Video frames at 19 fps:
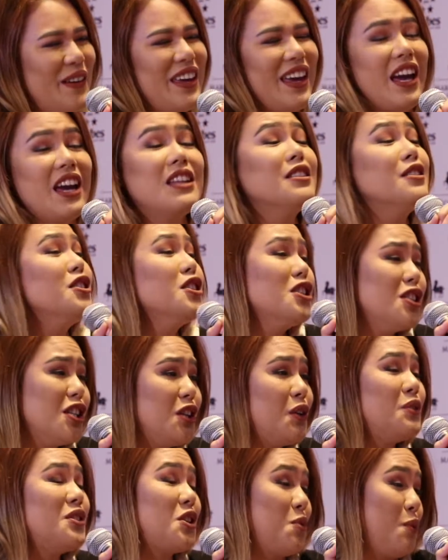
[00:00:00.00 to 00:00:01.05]
okay. And she, she
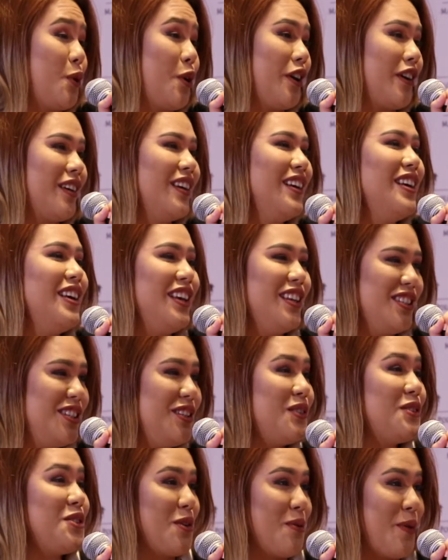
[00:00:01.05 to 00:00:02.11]
knows it's work. She
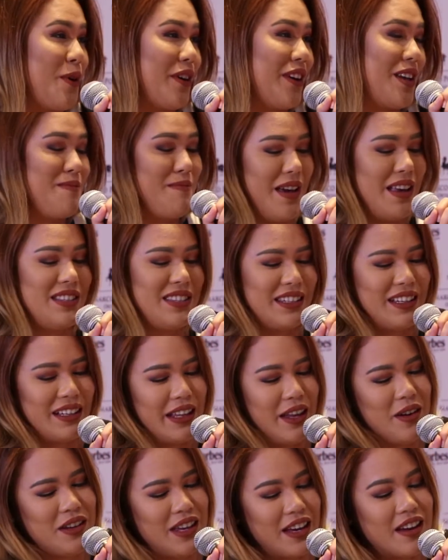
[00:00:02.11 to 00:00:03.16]
knows you're working
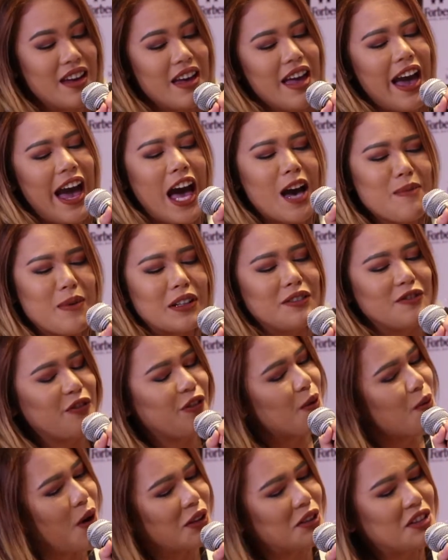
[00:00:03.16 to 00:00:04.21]
basically. Okay. How about
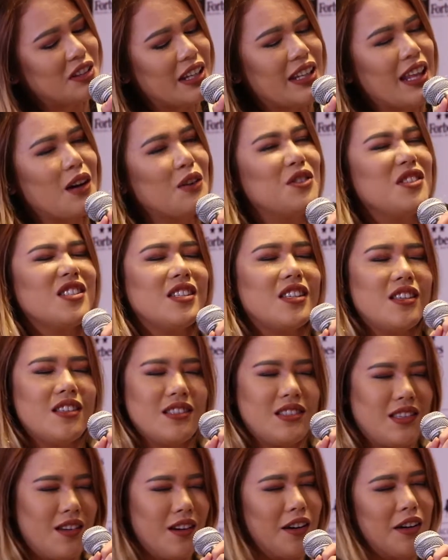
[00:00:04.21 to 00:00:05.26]
from one to ten? How
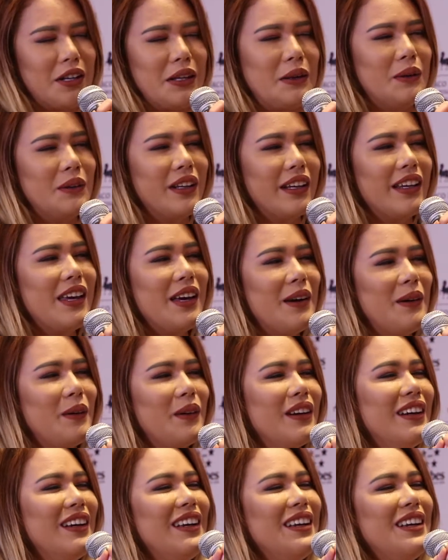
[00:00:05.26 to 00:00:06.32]
cheesy are you? Like how?